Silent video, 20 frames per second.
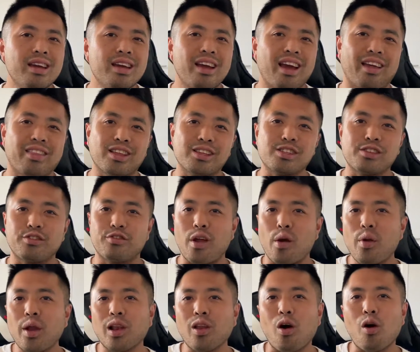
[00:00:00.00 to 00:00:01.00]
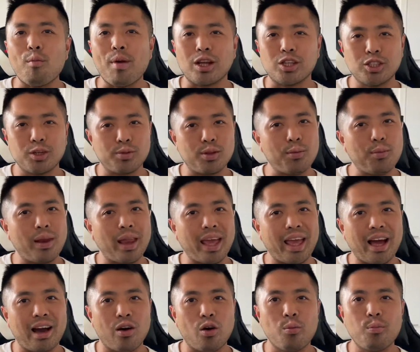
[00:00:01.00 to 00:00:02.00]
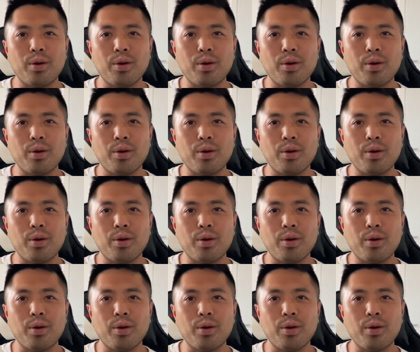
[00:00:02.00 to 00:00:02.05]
and this is a very long matchup to play out,